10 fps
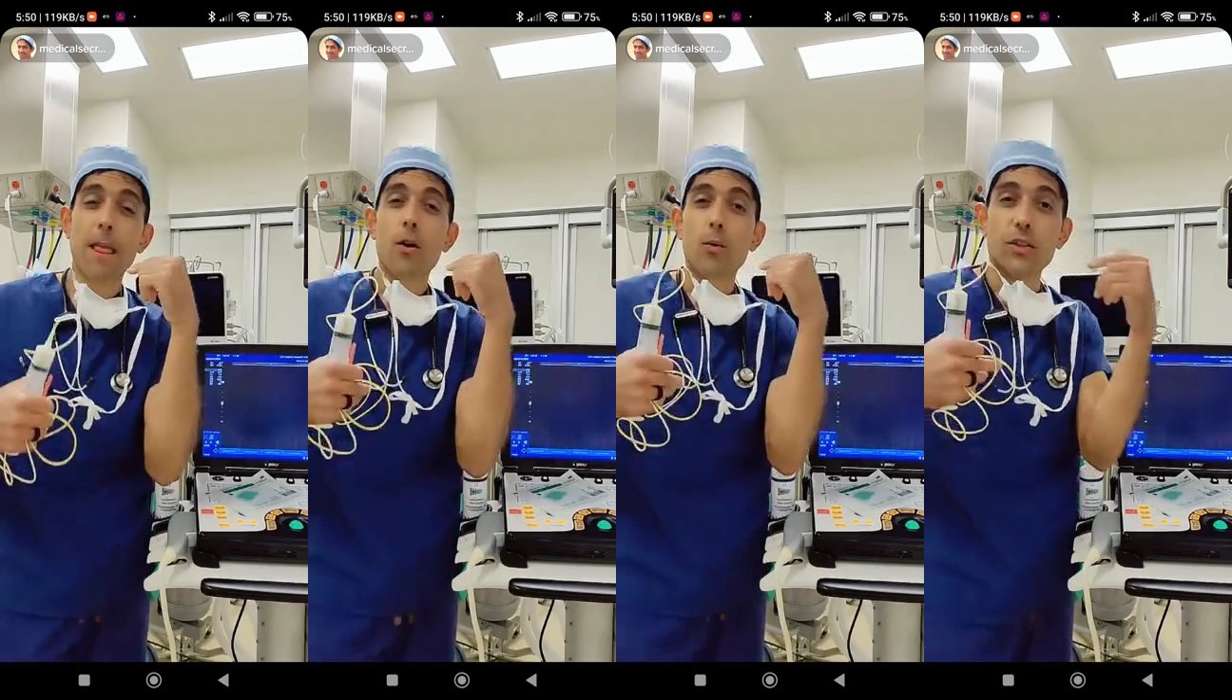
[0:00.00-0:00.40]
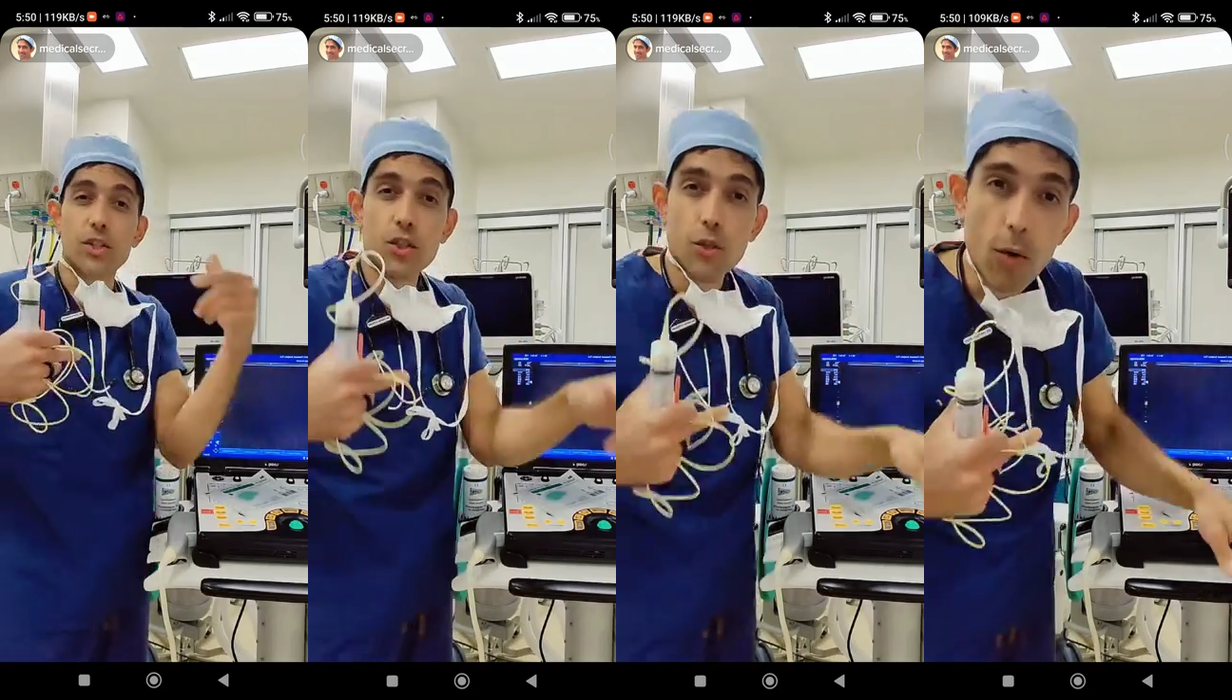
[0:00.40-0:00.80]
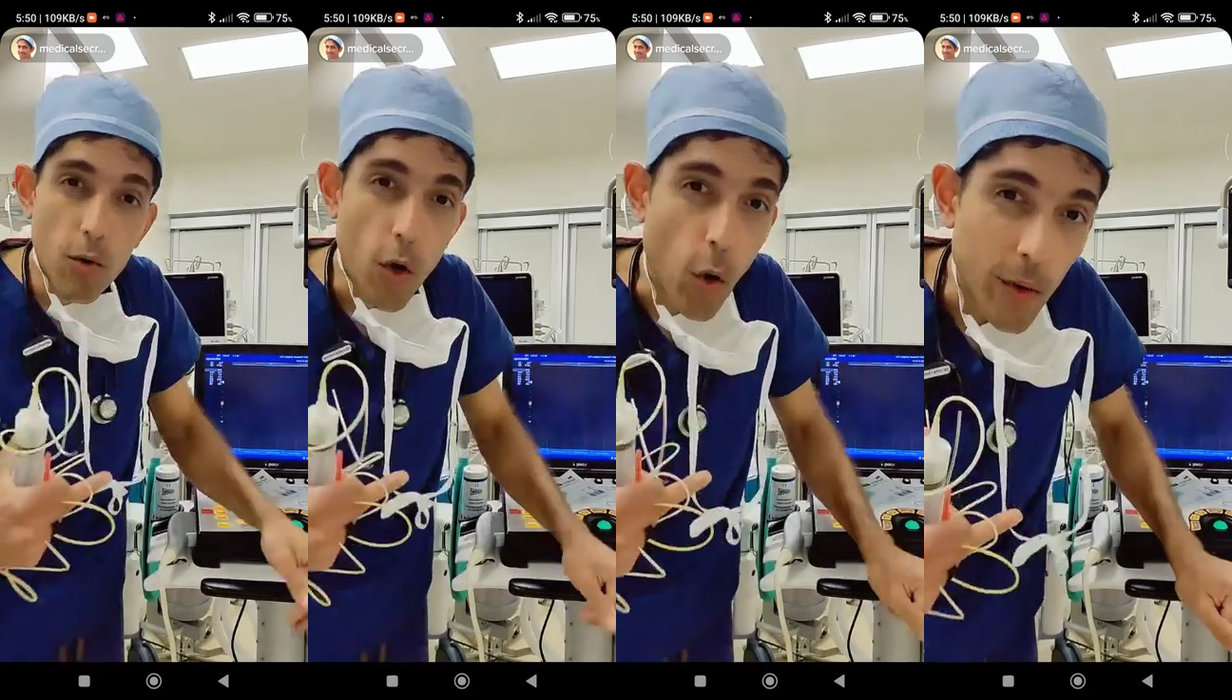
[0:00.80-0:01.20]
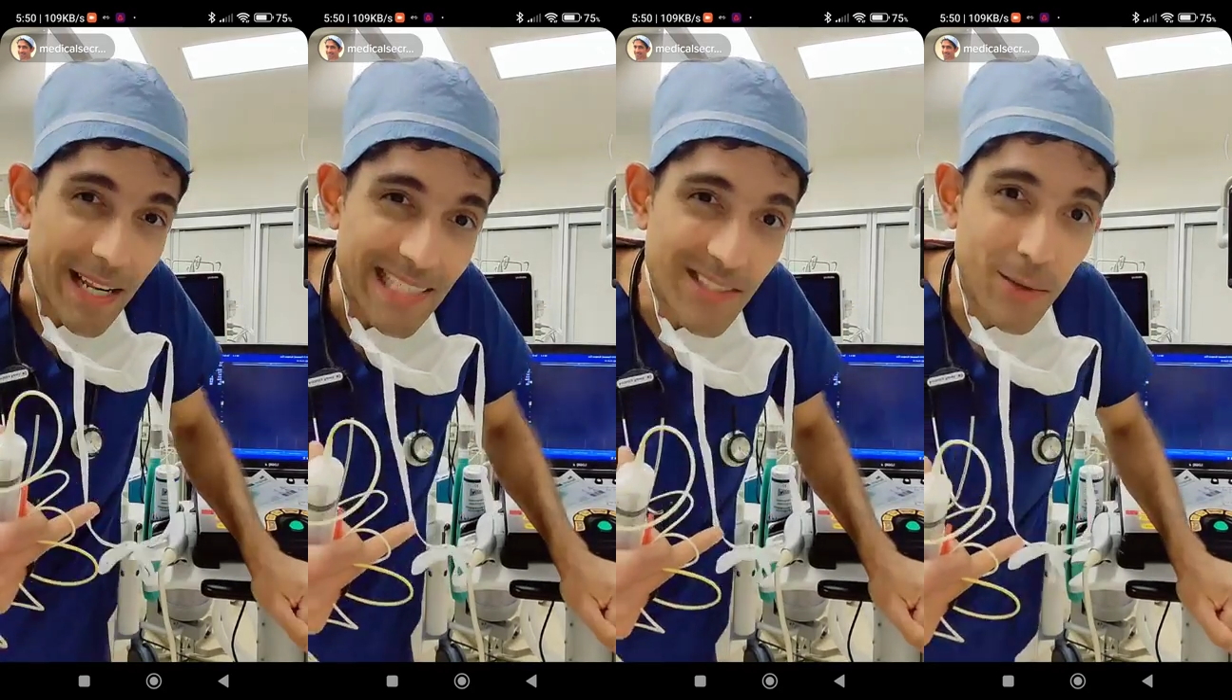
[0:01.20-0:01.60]
with
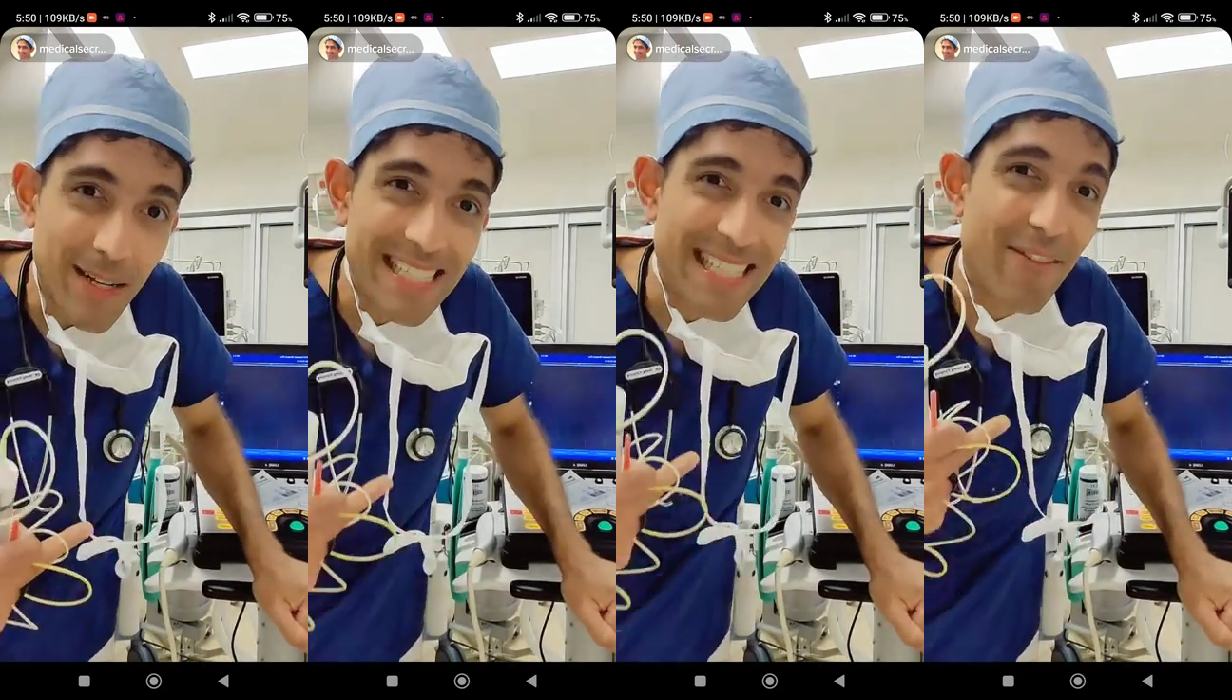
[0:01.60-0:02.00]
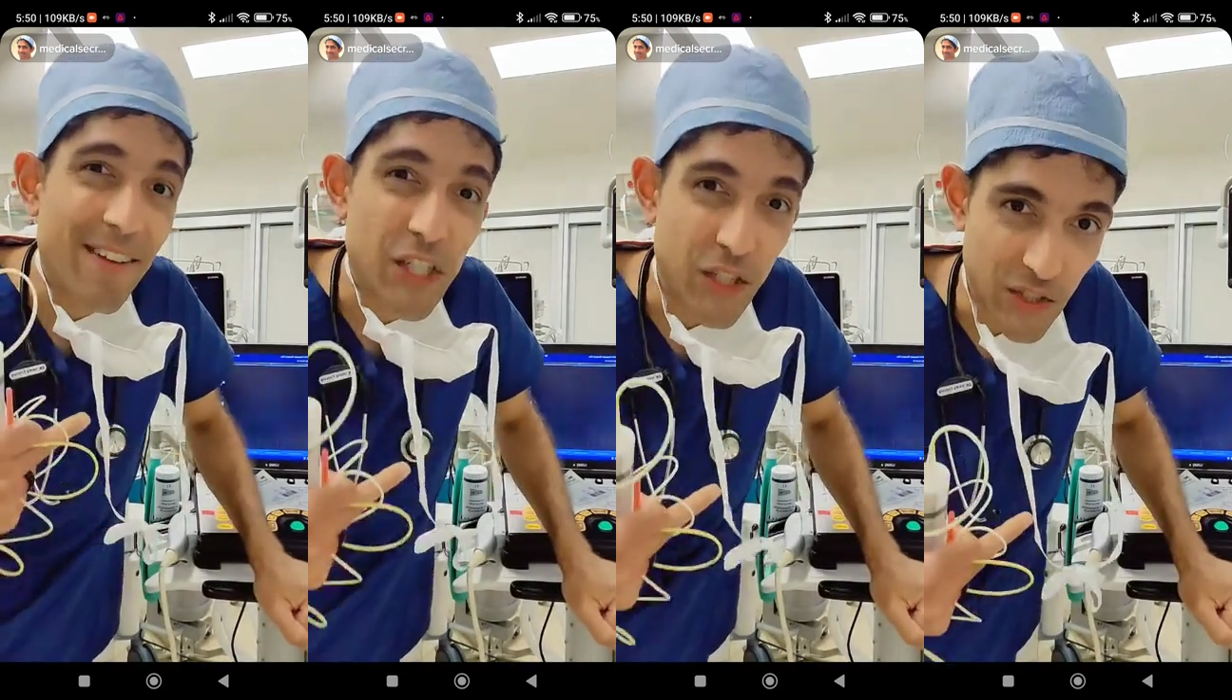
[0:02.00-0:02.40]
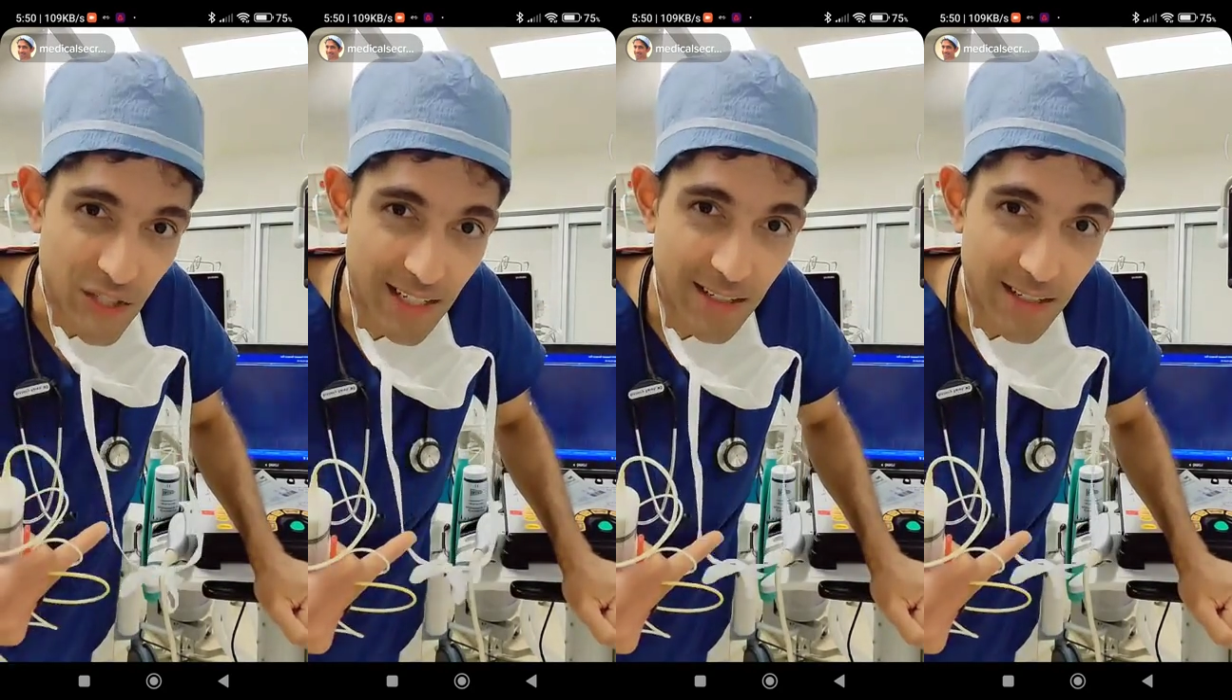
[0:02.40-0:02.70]
pseudocholinesterase deficiency.